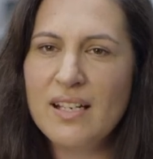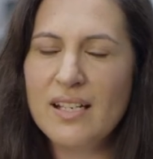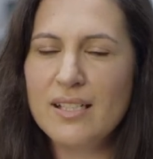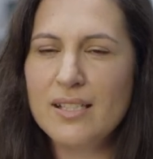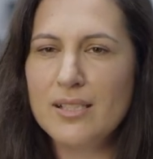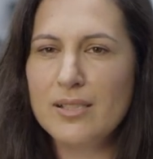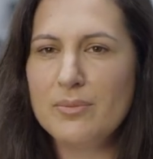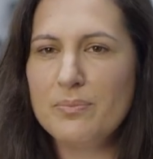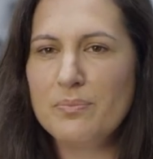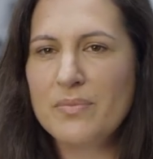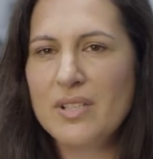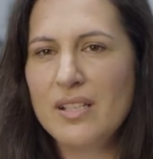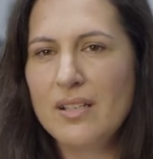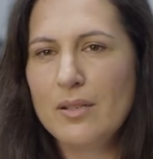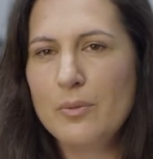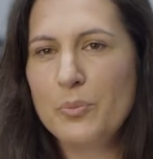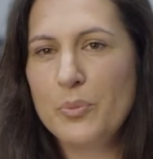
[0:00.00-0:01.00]
Um,
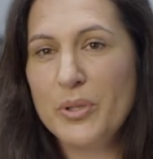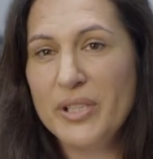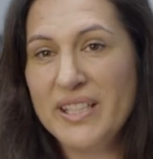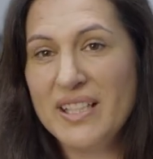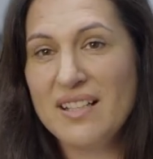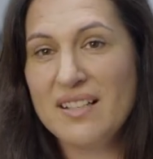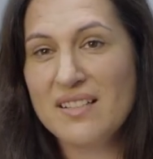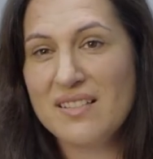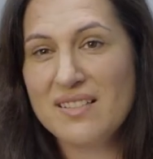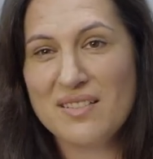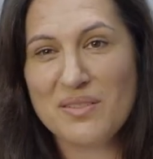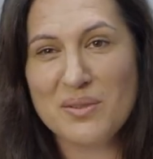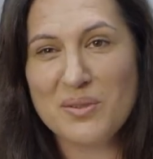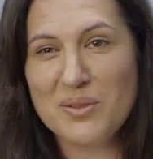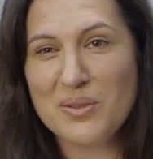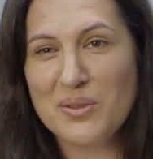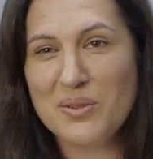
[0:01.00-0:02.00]
printouts or,
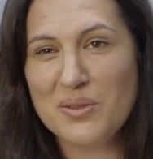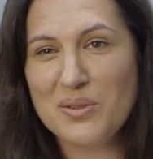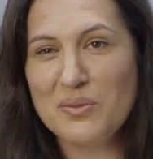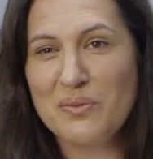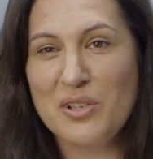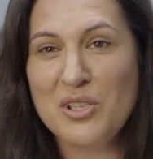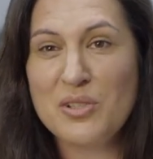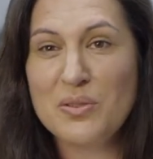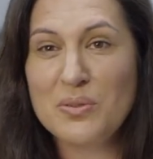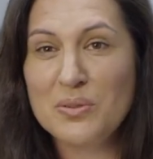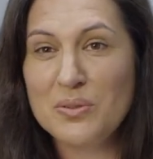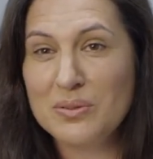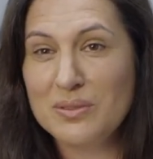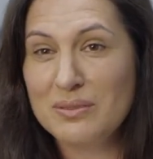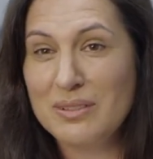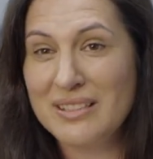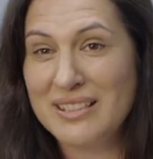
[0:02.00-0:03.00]
or,
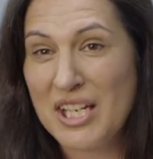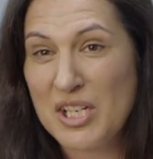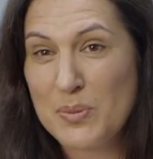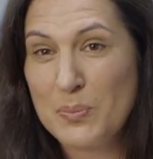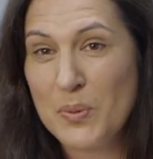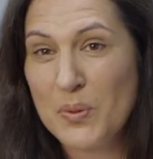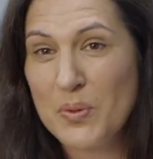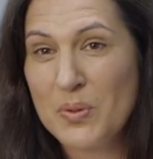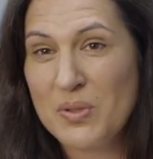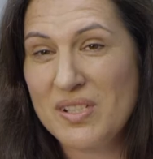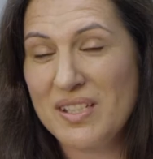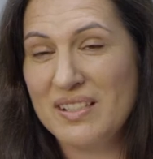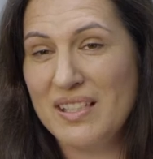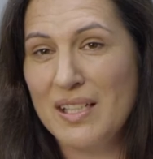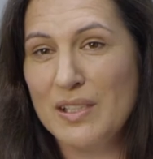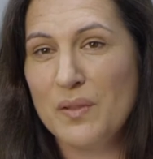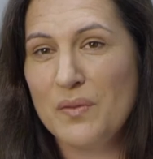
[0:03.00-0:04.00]
visual dashboards at
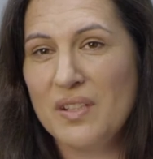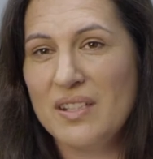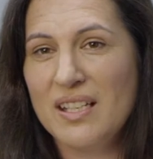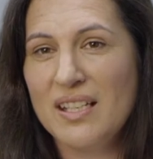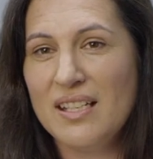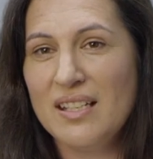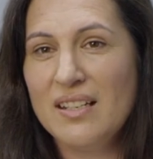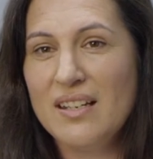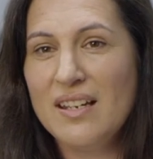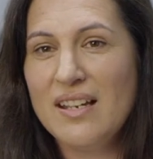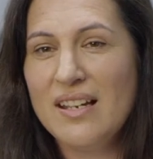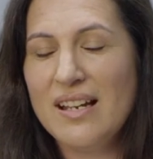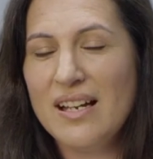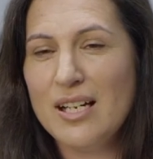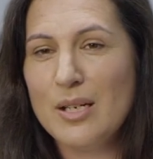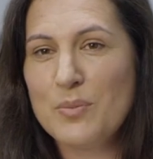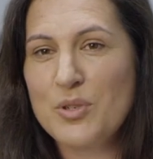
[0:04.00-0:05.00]
the end of the day
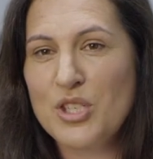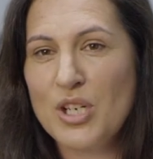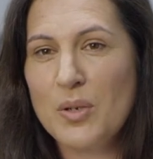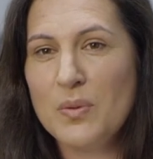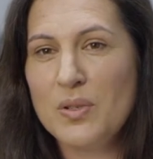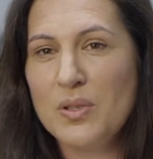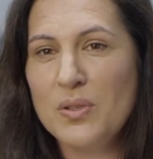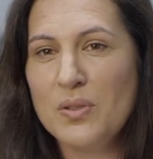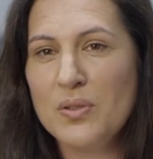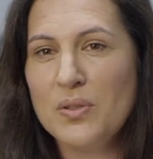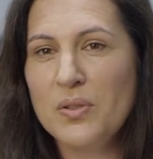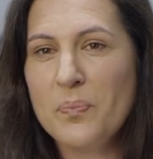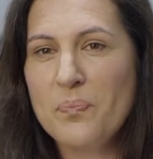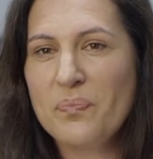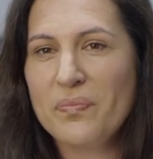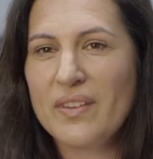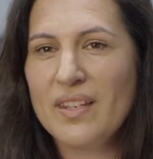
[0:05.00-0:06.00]
um, showing you,
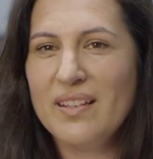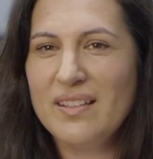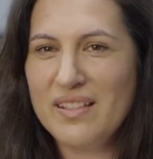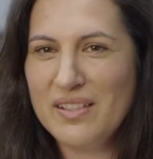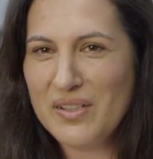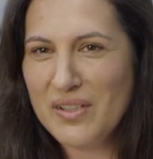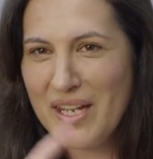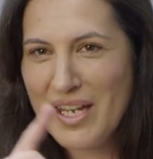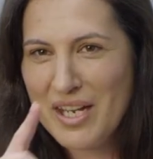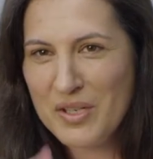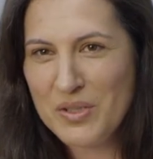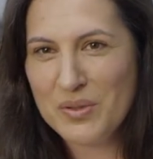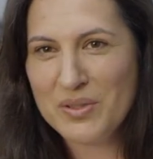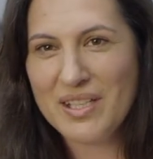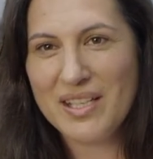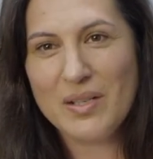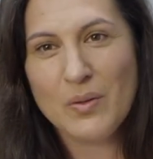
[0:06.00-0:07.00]
you know, how
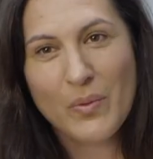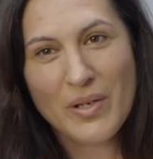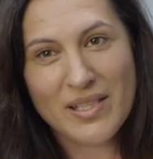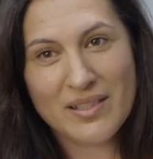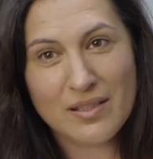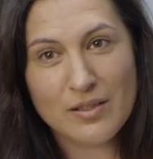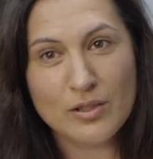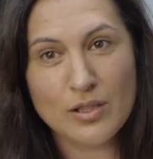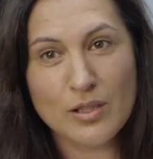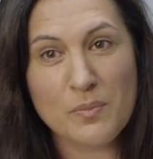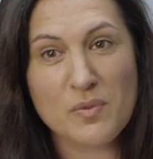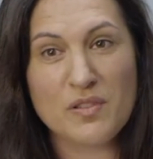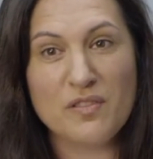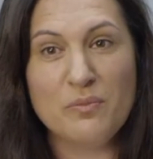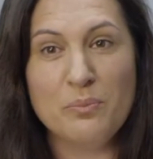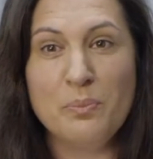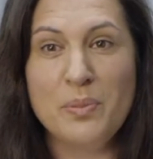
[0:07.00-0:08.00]
your day went in terms
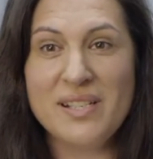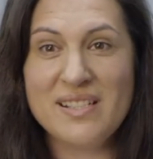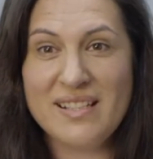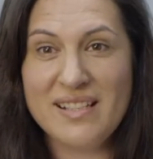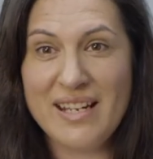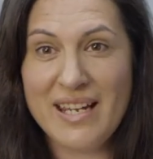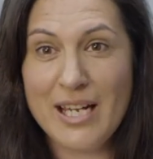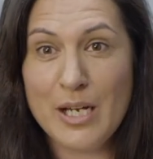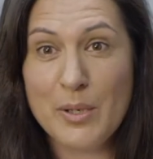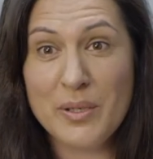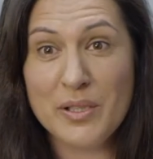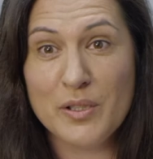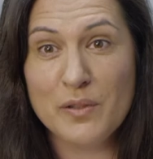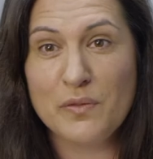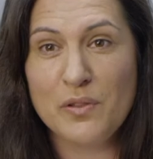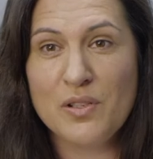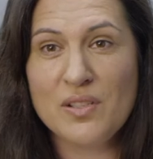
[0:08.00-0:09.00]
of busy hour
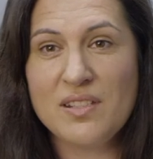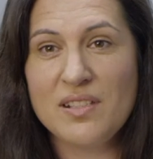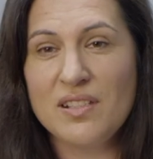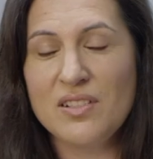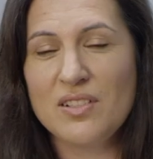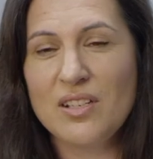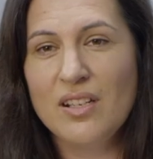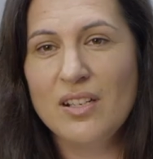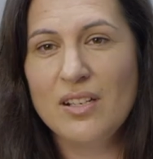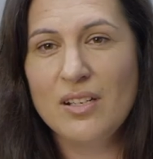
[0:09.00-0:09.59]
of usage